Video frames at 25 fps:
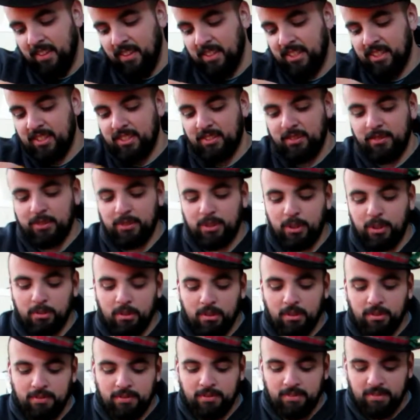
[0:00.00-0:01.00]
Oh, this is from Joe
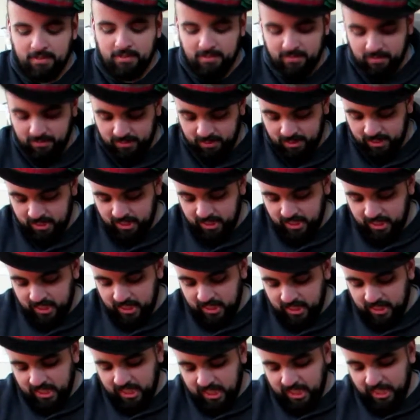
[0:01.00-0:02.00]
Wolf? Yeah.
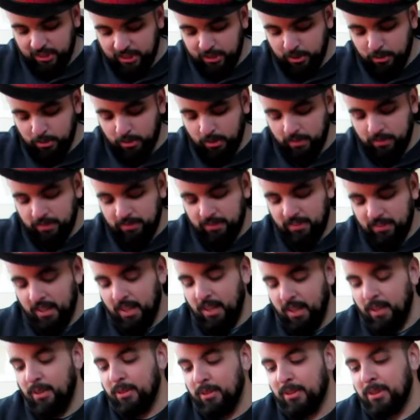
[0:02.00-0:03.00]
Hey, Joe
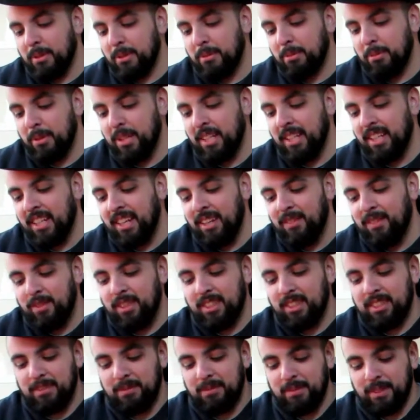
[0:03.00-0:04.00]
Wolf. Oh, sweet. I
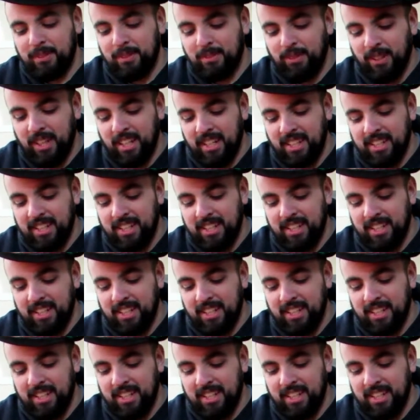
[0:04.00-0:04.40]
wanted some of these for